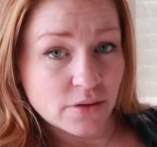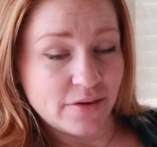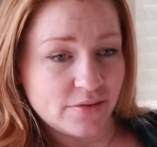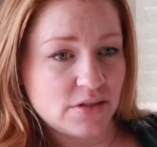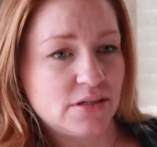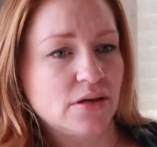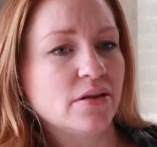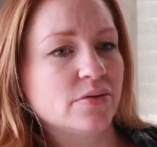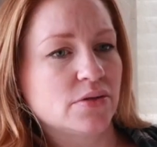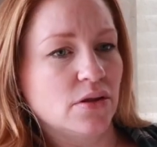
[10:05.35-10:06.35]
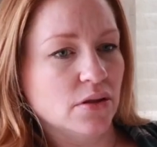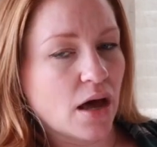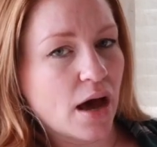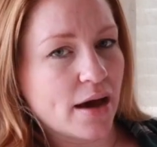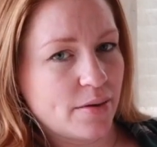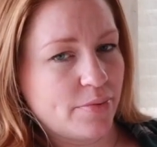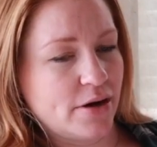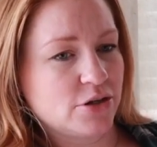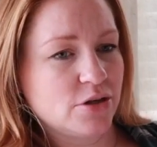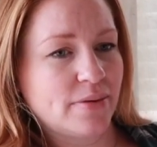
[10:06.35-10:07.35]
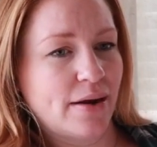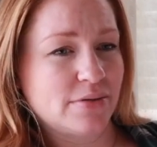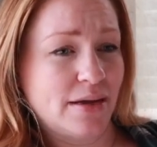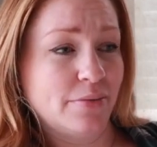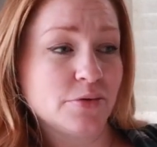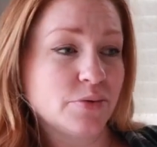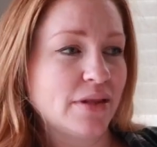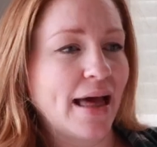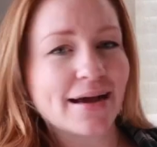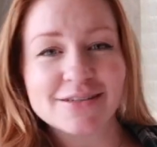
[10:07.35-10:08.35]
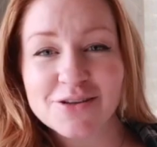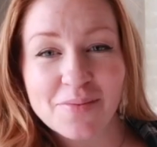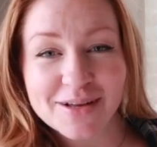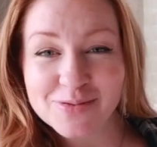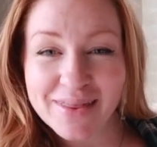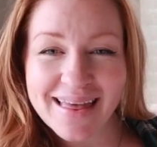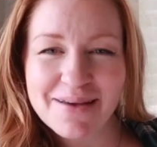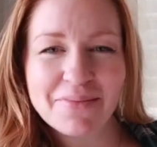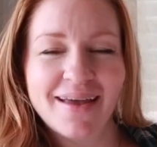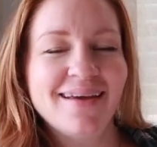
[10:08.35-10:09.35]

Even still, there was a lot of pressure, but I was able to relax so much with them.